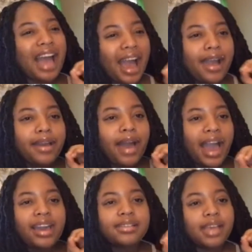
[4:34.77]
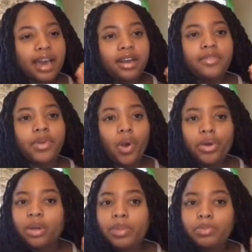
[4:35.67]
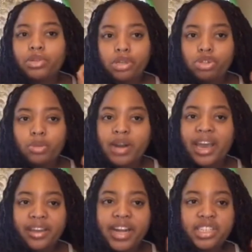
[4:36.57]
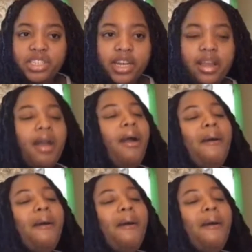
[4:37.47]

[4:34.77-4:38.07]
I I get tired of going on people YouTube and I hear that shit.